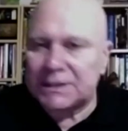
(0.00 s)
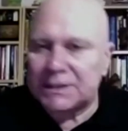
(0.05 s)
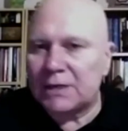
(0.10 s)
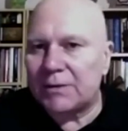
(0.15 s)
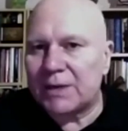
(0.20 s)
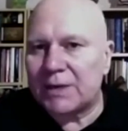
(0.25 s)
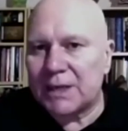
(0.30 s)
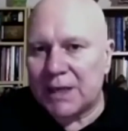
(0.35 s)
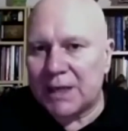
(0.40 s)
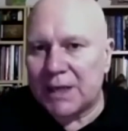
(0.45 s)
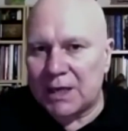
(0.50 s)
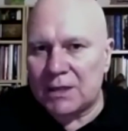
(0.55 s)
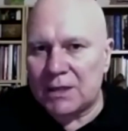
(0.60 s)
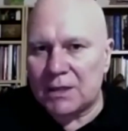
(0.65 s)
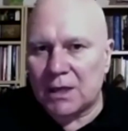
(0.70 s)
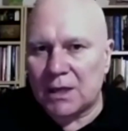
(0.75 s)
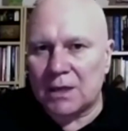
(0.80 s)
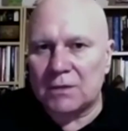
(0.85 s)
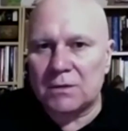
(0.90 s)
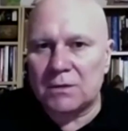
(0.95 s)
at Giza
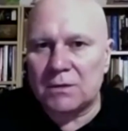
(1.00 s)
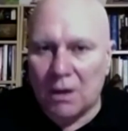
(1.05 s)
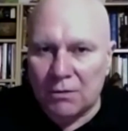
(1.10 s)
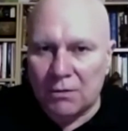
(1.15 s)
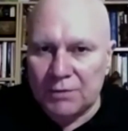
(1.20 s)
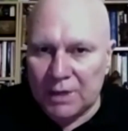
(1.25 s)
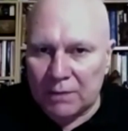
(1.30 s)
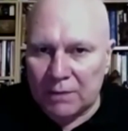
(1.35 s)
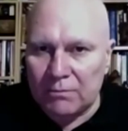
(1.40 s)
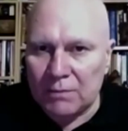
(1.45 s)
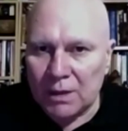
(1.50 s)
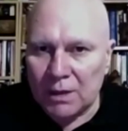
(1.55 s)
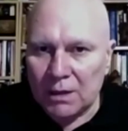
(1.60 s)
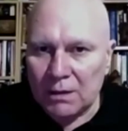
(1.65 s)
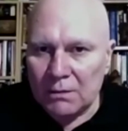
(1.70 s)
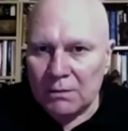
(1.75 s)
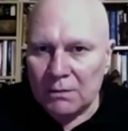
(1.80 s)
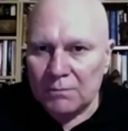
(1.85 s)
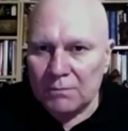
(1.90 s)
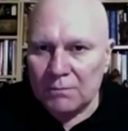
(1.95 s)
and told him
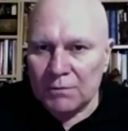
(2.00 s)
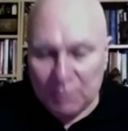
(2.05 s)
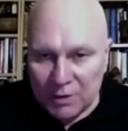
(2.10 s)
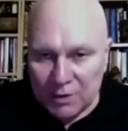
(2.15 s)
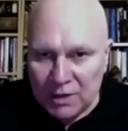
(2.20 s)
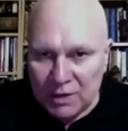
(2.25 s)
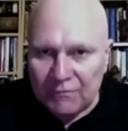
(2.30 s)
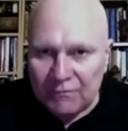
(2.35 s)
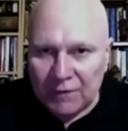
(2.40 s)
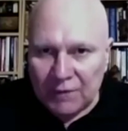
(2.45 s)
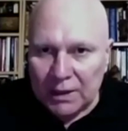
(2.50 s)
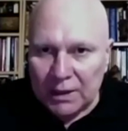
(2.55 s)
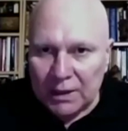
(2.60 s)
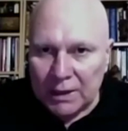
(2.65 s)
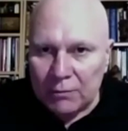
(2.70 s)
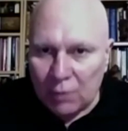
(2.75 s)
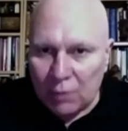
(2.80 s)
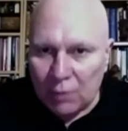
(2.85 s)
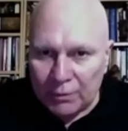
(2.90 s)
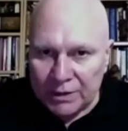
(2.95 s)
specifically
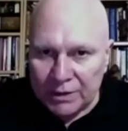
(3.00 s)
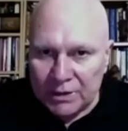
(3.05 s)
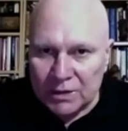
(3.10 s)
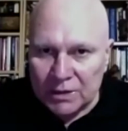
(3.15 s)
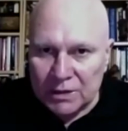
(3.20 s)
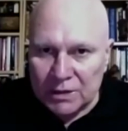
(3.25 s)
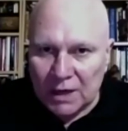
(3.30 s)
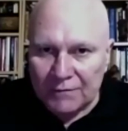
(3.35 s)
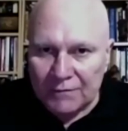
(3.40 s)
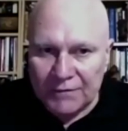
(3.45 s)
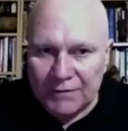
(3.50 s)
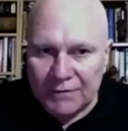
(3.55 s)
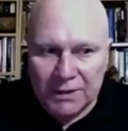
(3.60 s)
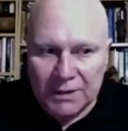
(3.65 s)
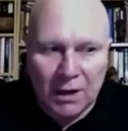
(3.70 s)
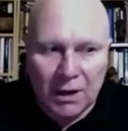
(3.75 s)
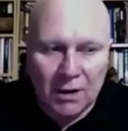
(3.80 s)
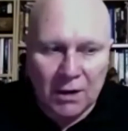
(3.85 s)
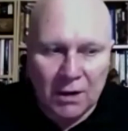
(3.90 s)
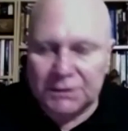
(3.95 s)
what we discovered and
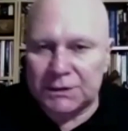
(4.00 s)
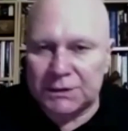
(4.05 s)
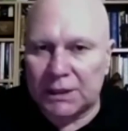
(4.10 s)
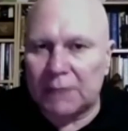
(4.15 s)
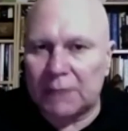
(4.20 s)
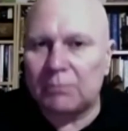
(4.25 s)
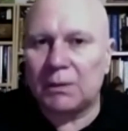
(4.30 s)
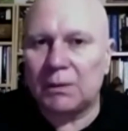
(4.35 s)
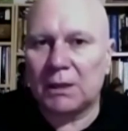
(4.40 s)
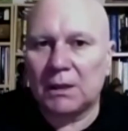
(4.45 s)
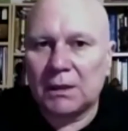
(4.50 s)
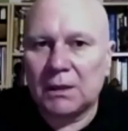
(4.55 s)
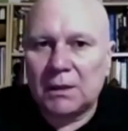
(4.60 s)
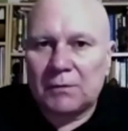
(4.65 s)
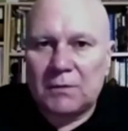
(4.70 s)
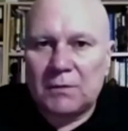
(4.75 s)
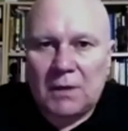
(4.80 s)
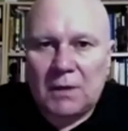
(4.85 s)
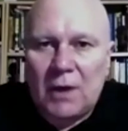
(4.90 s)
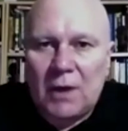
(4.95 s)
asked him
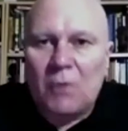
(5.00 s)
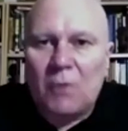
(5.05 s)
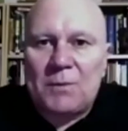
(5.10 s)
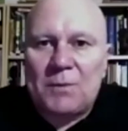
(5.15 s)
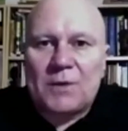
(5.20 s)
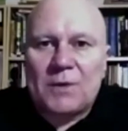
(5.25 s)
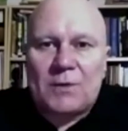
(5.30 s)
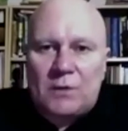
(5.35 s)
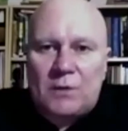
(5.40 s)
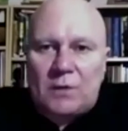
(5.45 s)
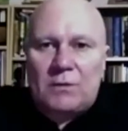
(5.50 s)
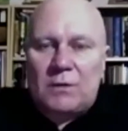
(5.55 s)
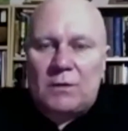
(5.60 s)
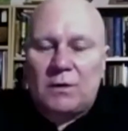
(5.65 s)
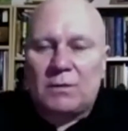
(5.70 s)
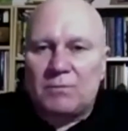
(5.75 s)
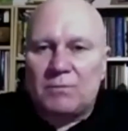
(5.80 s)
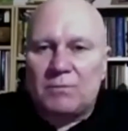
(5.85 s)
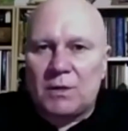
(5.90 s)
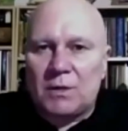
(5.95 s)
to help us to
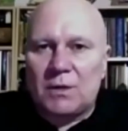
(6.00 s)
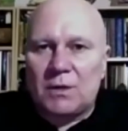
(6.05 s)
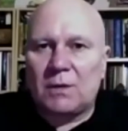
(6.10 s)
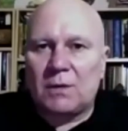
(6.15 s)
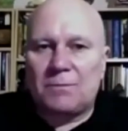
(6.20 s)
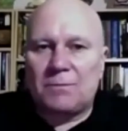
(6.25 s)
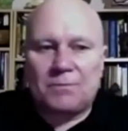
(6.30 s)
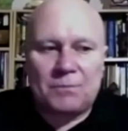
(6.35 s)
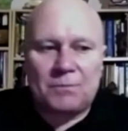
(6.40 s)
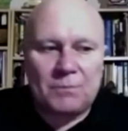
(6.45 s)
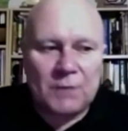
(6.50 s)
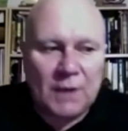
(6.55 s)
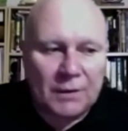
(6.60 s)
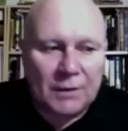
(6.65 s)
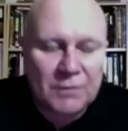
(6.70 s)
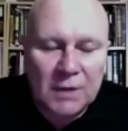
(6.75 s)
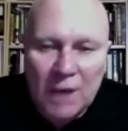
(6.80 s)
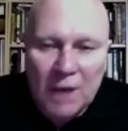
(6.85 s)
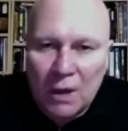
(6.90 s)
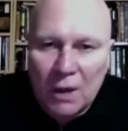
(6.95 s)

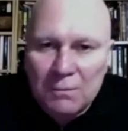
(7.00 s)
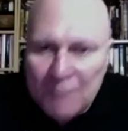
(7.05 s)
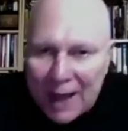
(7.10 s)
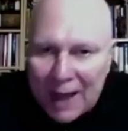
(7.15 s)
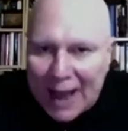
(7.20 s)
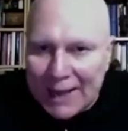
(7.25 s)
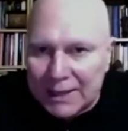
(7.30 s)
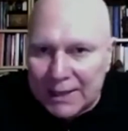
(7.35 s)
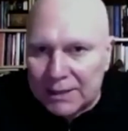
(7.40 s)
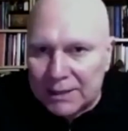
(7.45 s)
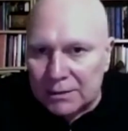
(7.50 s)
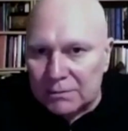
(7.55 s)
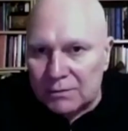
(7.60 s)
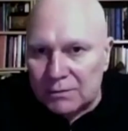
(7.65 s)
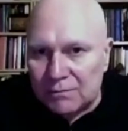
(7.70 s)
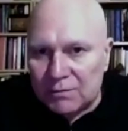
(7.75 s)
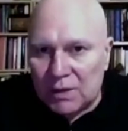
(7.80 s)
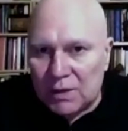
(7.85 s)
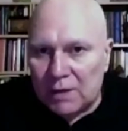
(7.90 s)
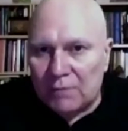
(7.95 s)
go back and
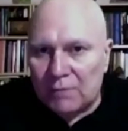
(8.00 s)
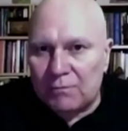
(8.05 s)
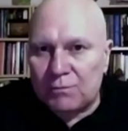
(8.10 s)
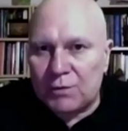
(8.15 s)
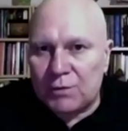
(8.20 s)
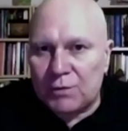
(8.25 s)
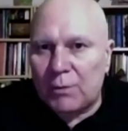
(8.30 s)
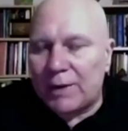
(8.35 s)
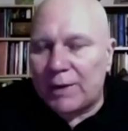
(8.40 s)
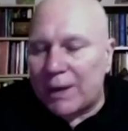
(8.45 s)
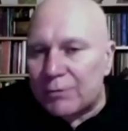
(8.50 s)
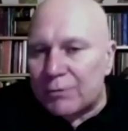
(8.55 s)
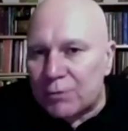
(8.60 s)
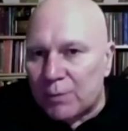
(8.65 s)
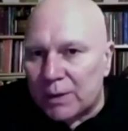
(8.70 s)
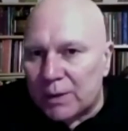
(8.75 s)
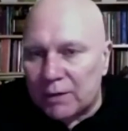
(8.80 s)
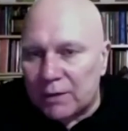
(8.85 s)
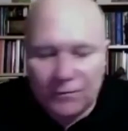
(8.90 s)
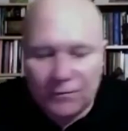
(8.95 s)
to see what else we
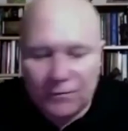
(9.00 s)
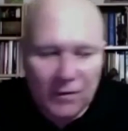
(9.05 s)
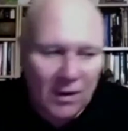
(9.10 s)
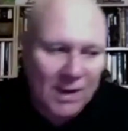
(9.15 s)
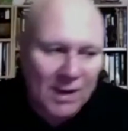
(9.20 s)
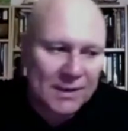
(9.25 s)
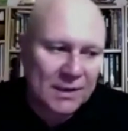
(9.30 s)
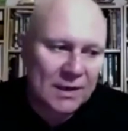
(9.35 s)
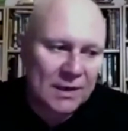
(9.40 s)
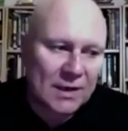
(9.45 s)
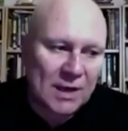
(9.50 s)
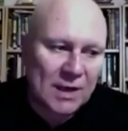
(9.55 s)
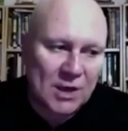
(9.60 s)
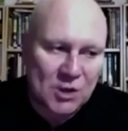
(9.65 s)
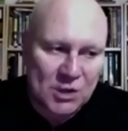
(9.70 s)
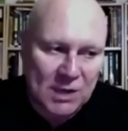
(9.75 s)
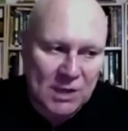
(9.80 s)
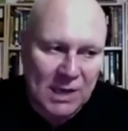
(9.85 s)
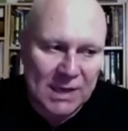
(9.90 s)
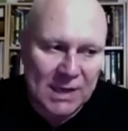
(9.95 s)
could find. And
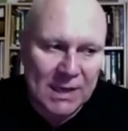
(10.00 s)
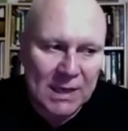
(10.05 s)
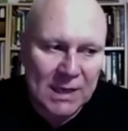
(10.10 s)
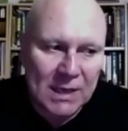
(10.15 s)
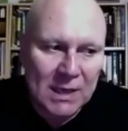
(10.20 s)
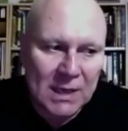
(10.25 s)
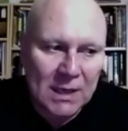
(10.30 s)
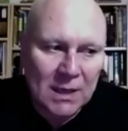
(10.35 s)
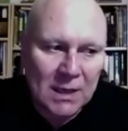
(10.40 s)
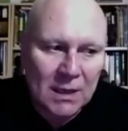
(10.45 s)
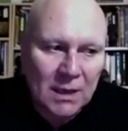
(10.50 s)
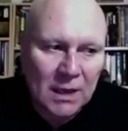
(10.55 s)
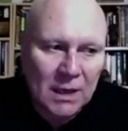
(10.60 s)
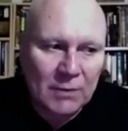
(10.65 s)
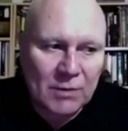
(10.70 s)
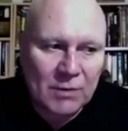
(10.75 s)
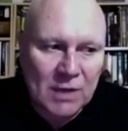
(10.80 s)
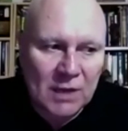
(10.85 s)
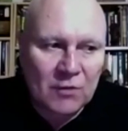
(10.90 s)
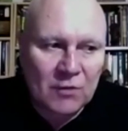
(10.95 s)
initially he
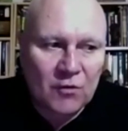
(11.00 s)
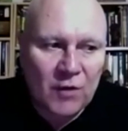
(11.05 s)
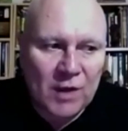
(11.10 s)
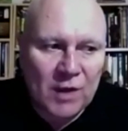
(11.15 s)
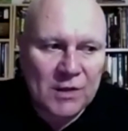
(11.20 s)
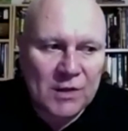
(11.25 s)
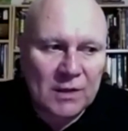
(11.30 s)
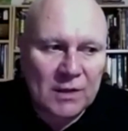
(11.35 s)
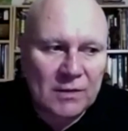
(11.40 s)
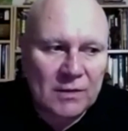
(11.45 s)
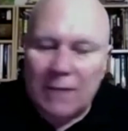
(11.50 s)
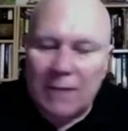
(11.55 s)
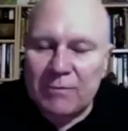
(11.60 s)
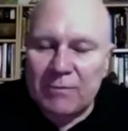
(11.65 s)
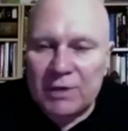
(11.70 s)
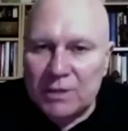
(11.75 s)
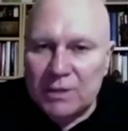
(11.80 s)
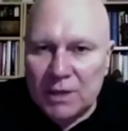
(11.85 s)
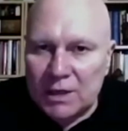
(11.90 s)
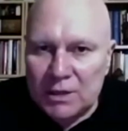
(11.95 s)
was interested. Then
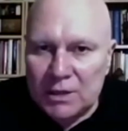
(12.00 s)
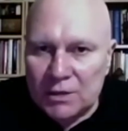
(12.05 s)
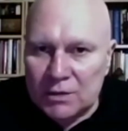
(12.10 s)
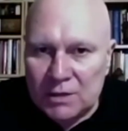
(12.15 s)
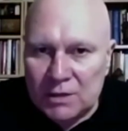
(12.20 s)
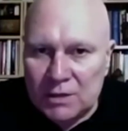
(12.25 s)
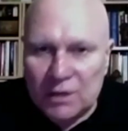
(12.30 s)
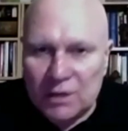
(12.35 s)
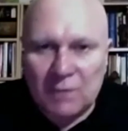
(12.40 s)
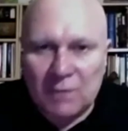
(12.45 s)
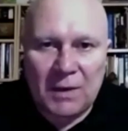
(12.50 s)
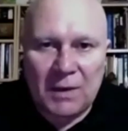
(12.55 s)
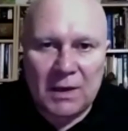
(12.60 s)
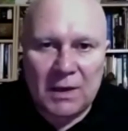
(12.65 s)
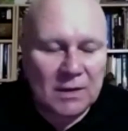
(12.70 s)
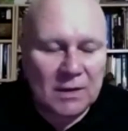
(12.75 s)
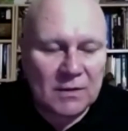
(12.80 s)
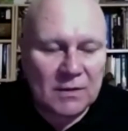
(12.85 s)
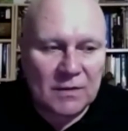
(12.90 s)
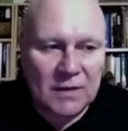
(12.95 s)
he just disappeared
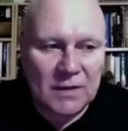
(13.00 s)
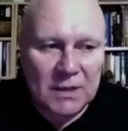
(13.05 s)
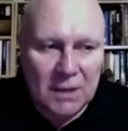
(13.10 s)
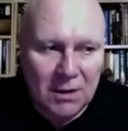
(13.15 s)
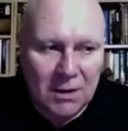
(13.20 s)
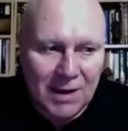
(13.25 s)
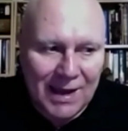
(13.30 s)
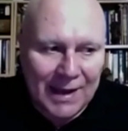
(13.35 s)
into the night.